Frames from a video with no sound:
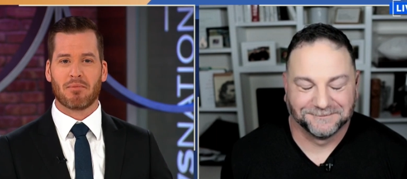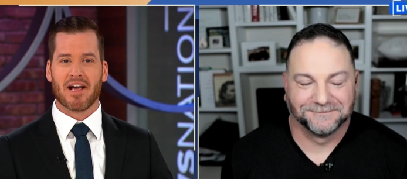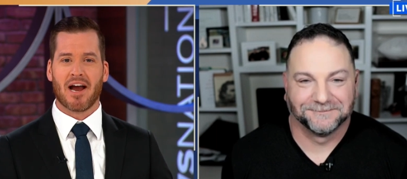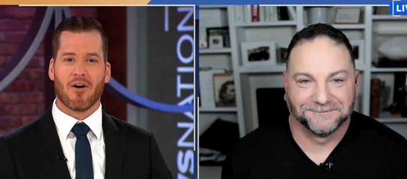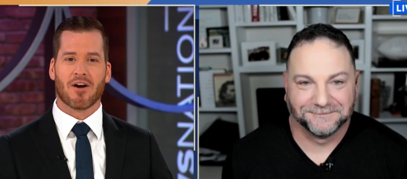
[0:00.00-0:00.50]
Speaker 1: by
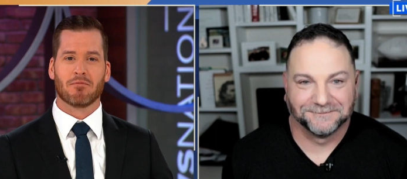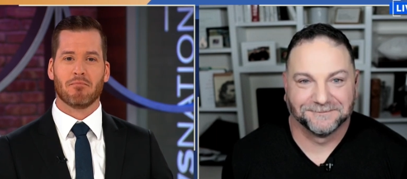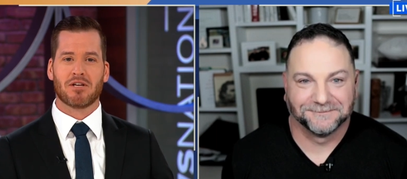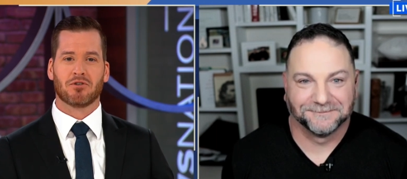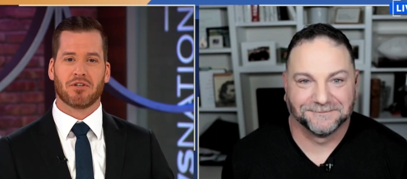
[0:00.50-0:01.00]
Eric
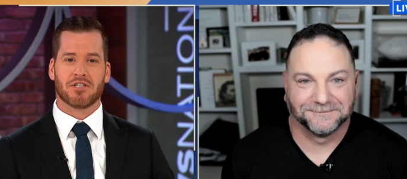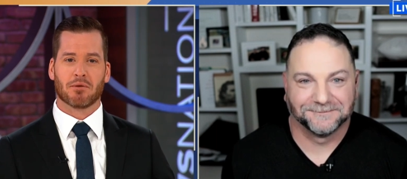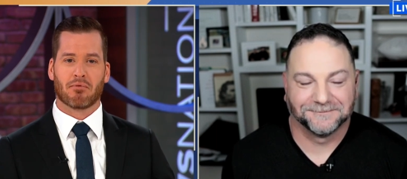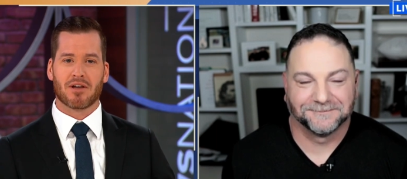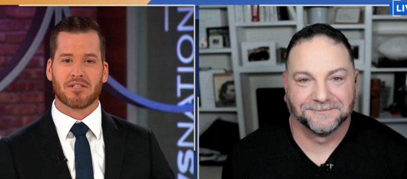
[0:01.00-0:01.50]
Mitchell. He's the
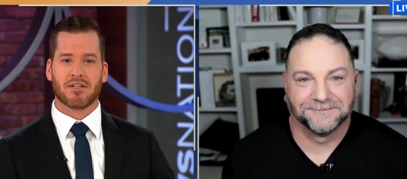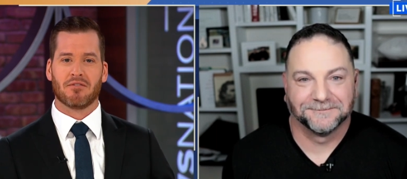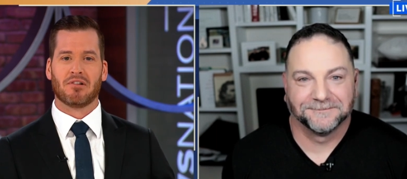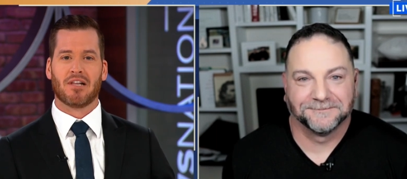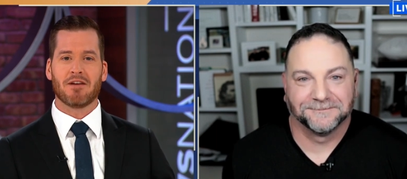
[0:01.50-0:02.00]
president of
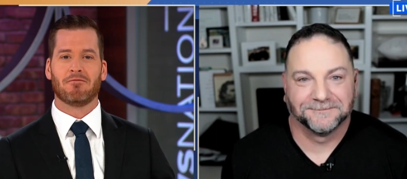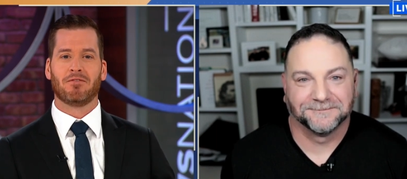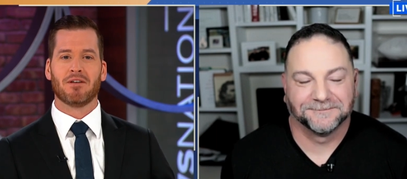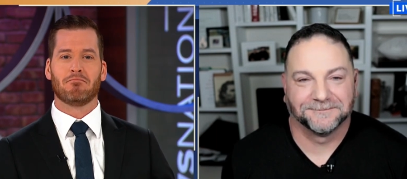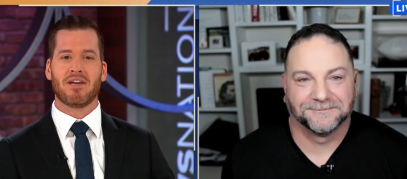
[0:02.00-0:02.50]
Life
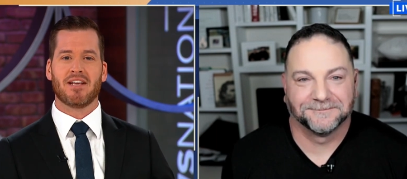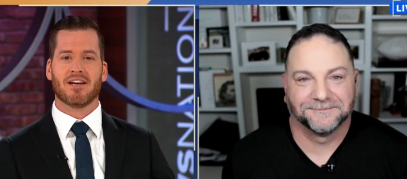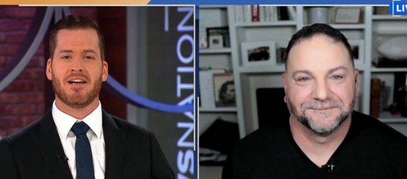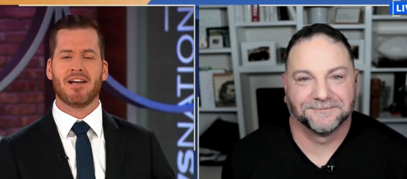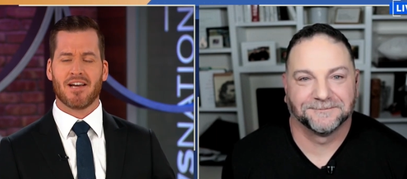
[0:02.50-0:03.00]
Flip Media
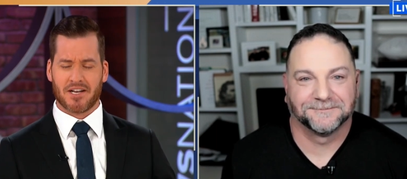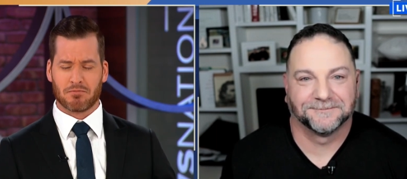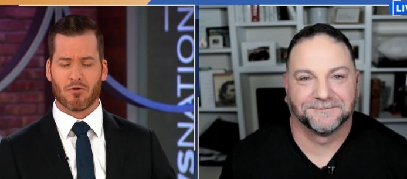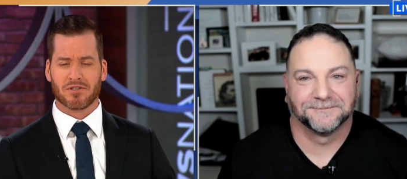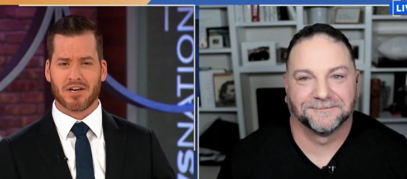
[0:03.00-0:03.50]
and a
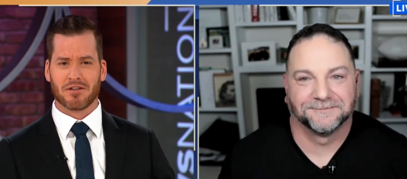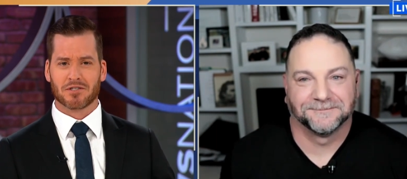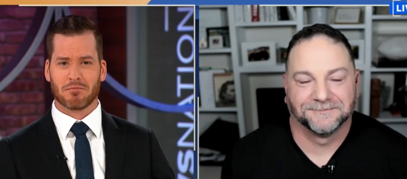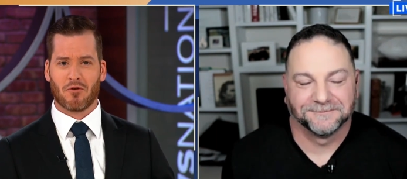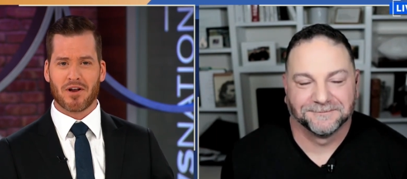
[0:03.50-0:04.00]
sports analyst.
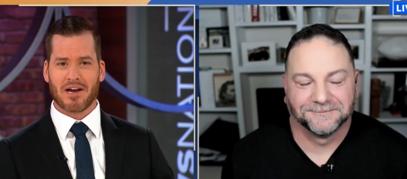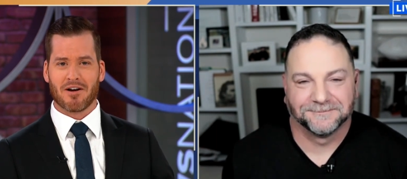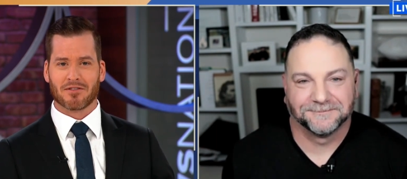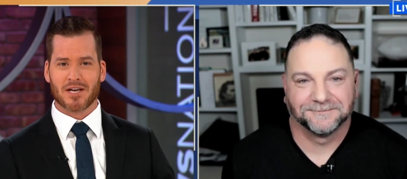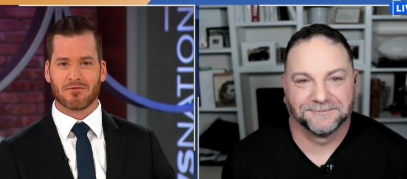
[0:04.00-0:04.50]
Good morning,
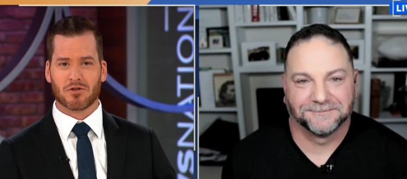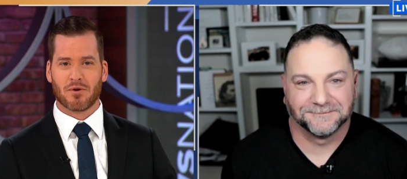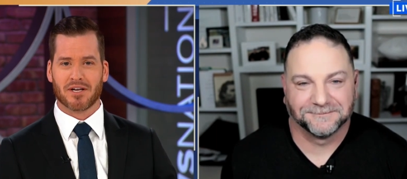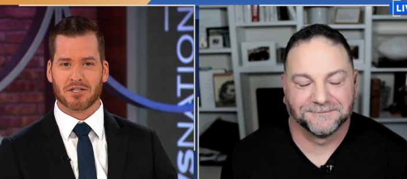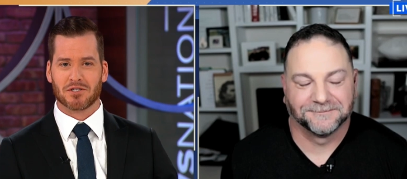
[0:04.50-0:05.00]
Eric. Thanks for
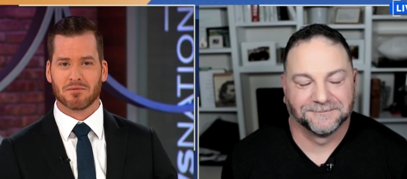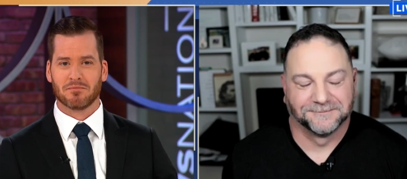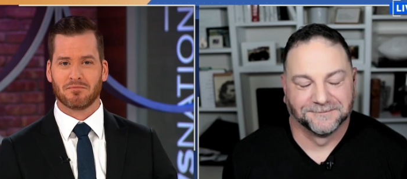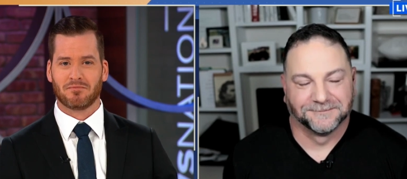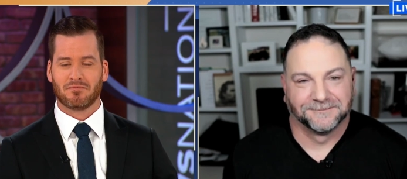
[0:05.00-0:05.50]
joining us.
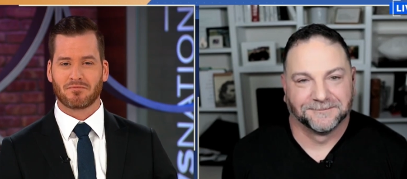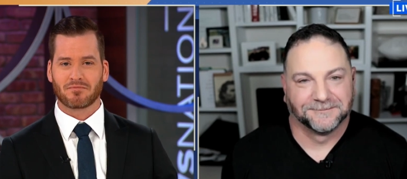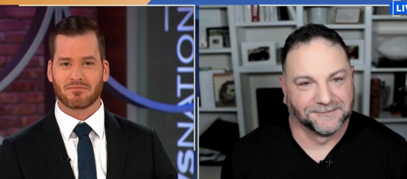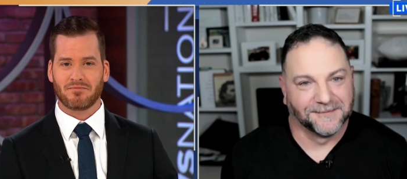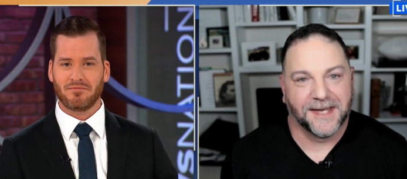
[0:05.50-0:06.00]

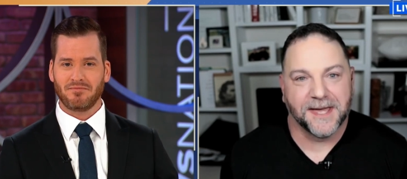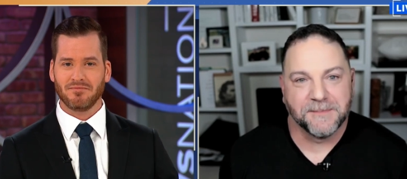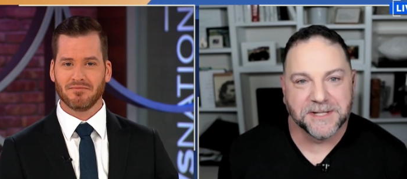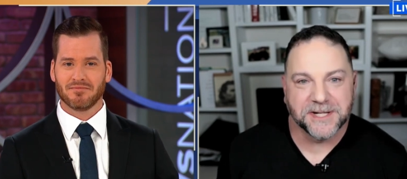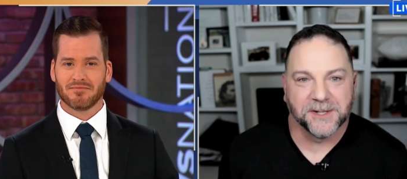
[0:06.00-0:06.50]
Speaker 2: Hey,
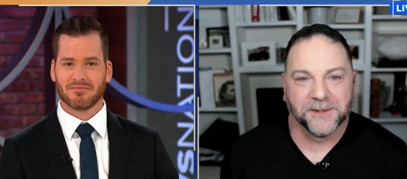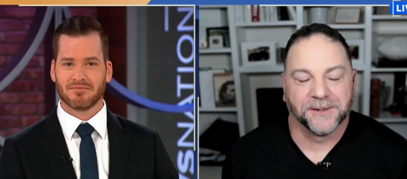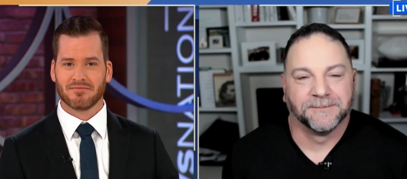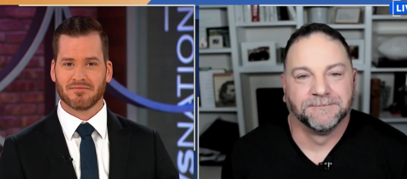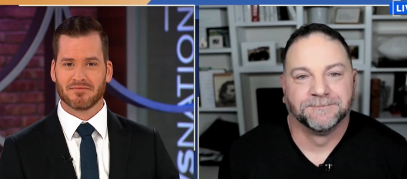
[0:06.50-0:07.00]
Mitch, how you
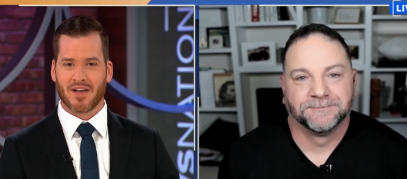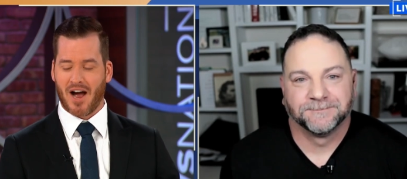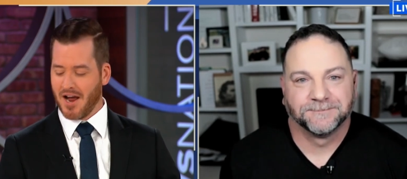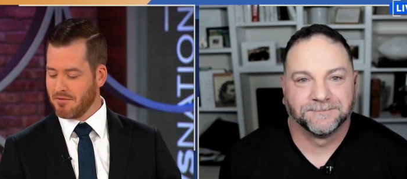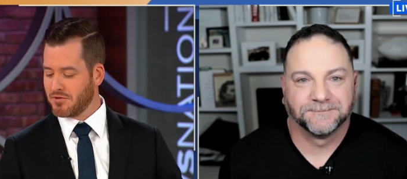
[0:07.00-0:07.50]
doing?
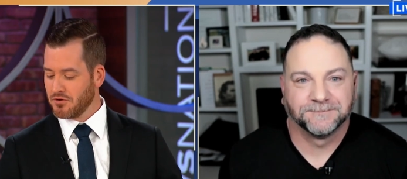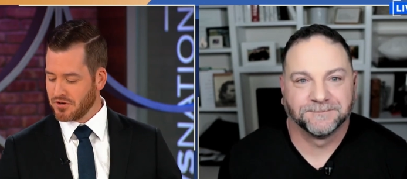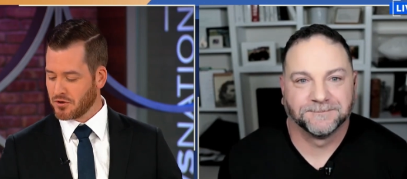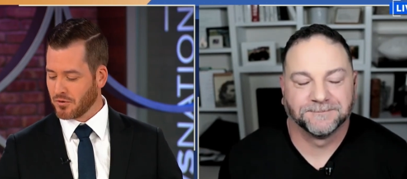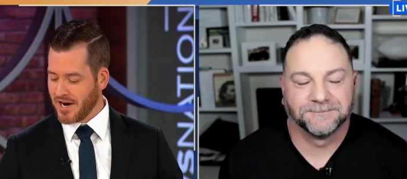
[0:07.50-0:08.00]
Speaker 1: I am doing
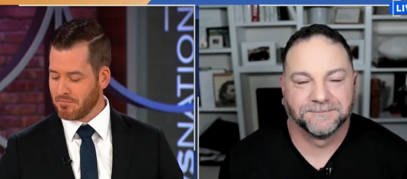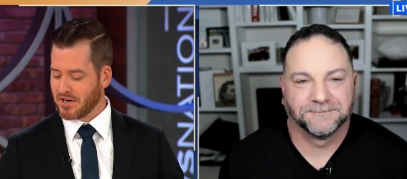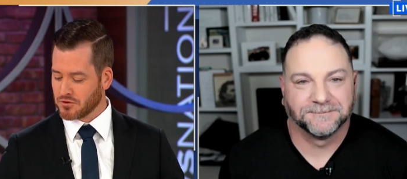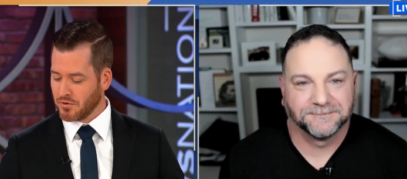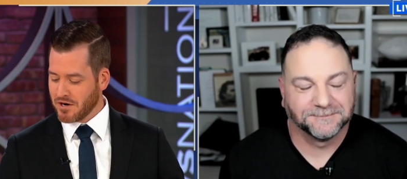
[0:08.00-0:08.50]
great
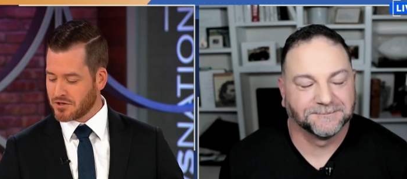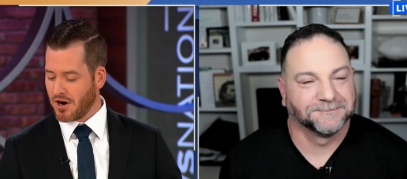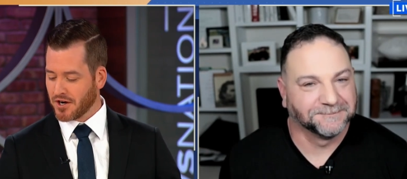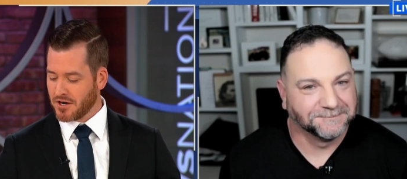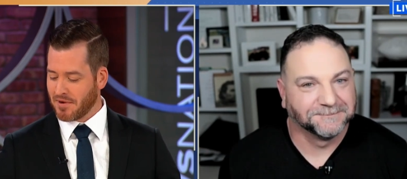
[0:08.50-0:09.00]
because we are
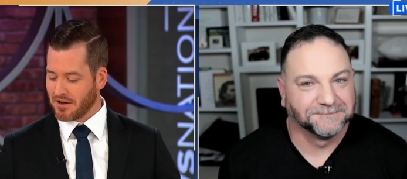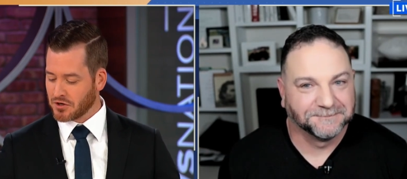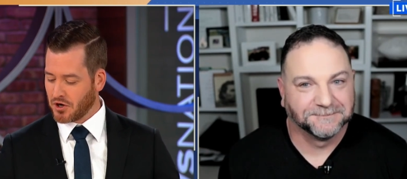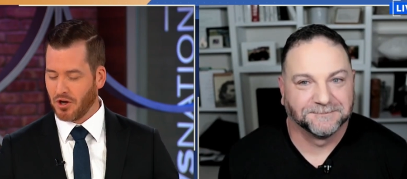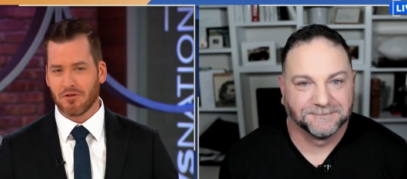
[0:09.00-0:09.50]
talking about
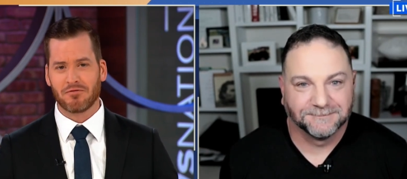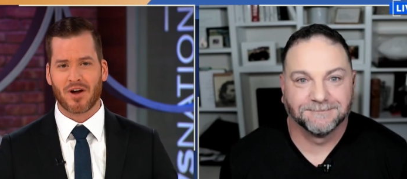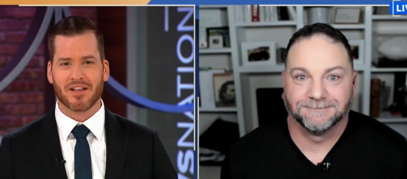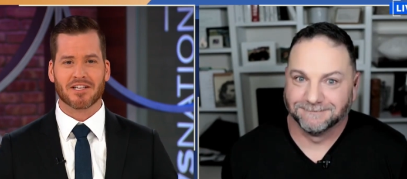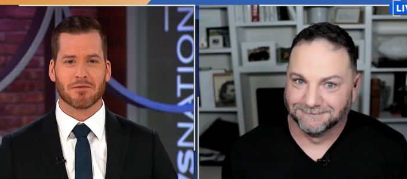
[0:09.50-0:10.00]
golf. I
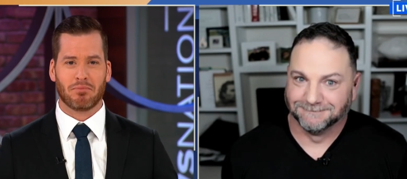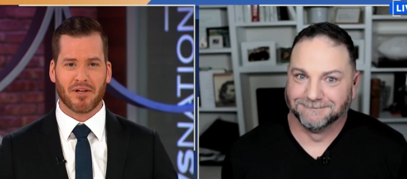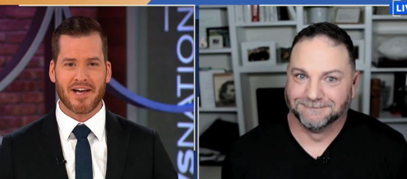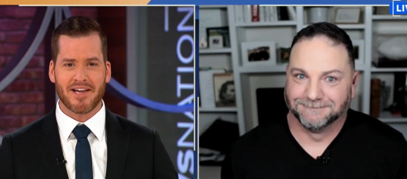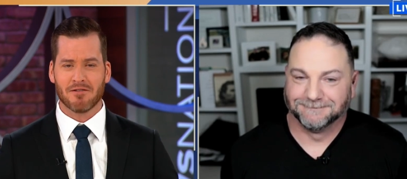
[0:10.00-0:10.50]
like to
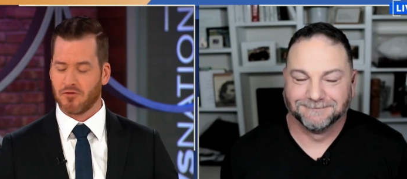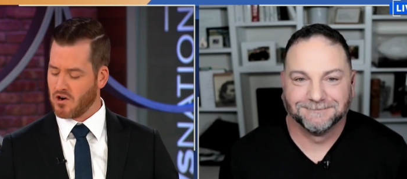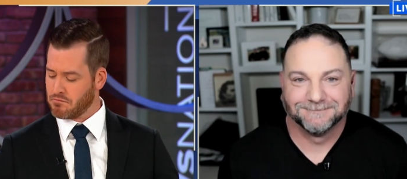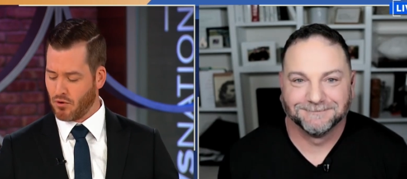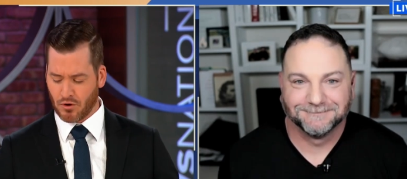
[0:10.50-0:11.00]
play very
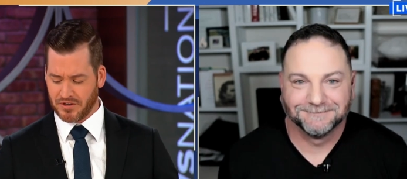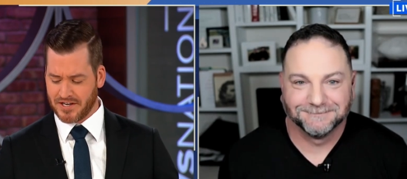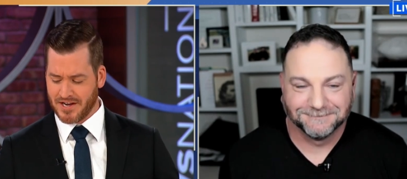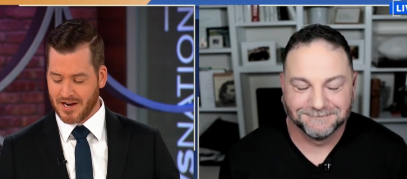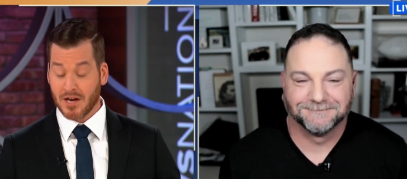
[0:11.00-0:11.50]
poorly,
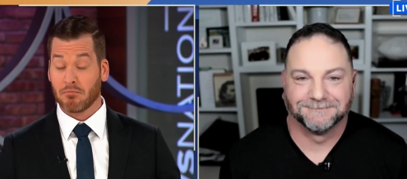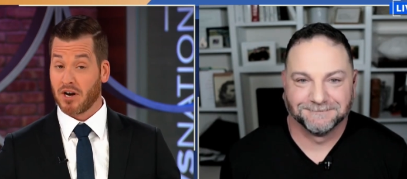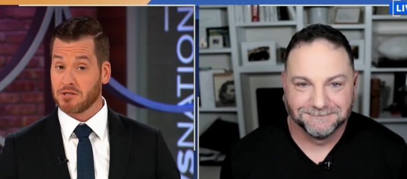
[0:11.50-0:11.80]
but I